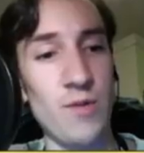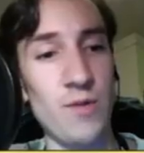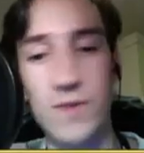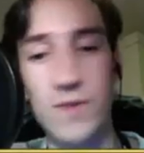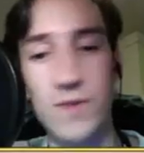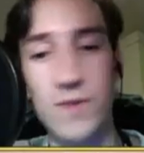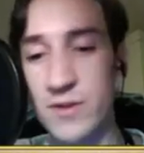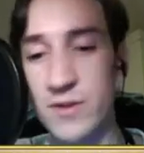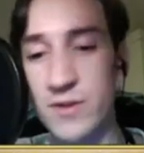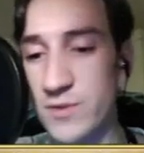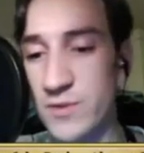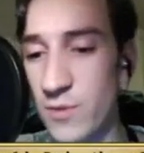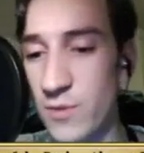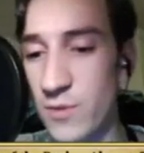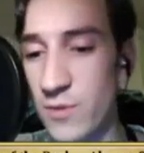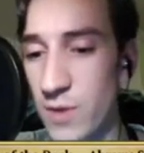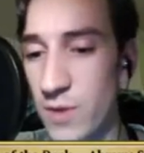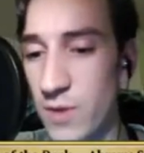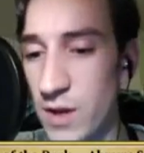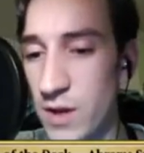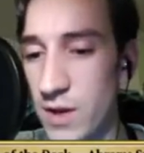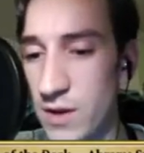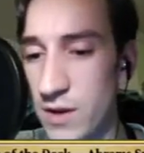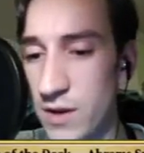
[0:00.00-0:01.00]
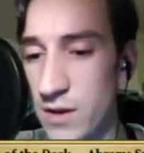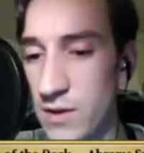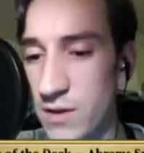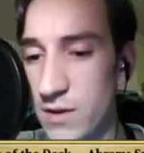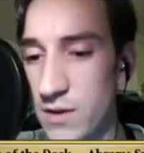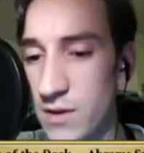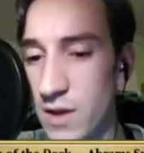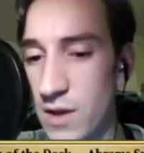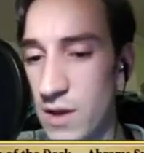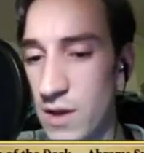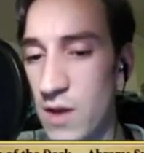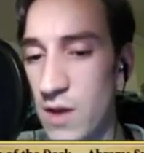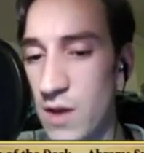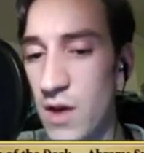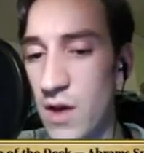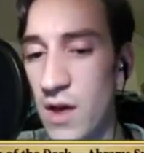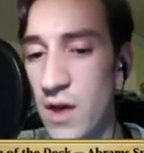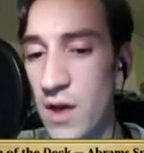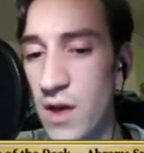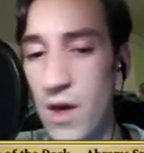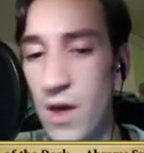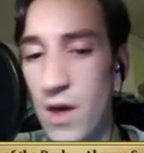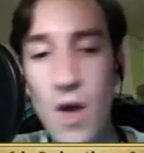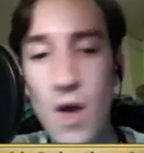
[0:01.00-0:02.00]
your store-bought.
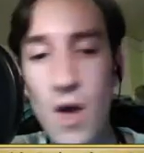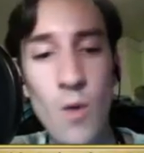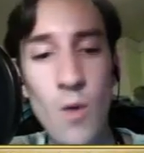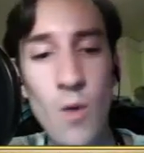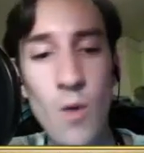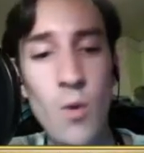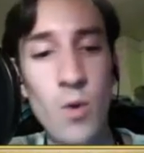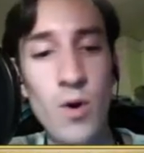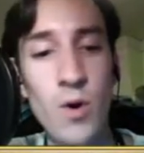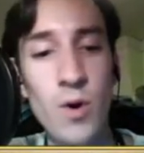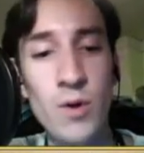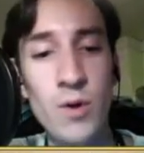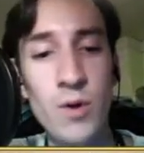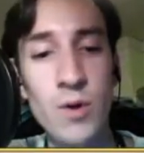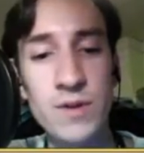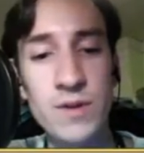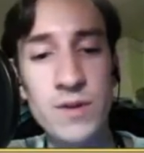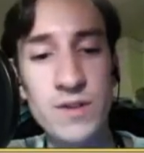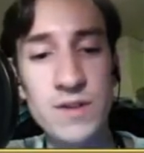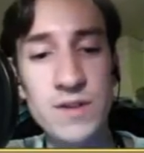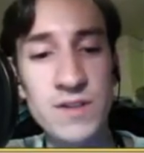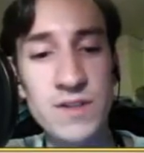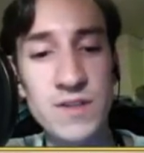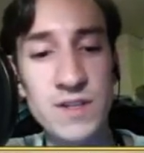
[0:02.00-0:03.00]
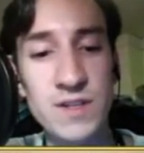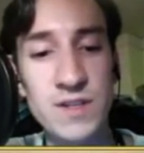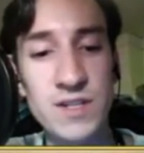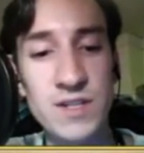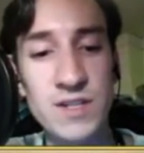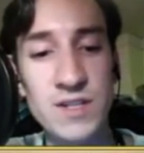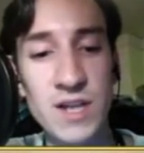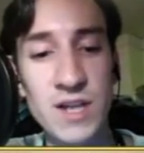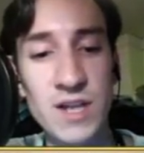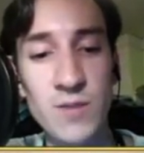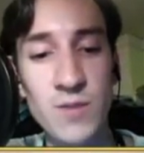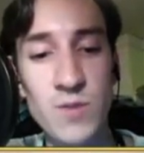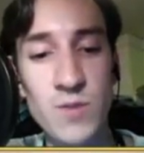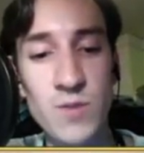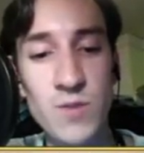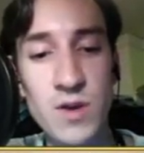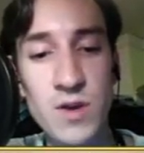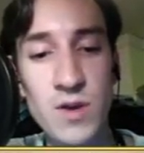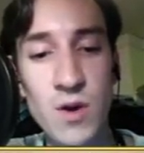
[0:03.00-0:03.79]
Want to take me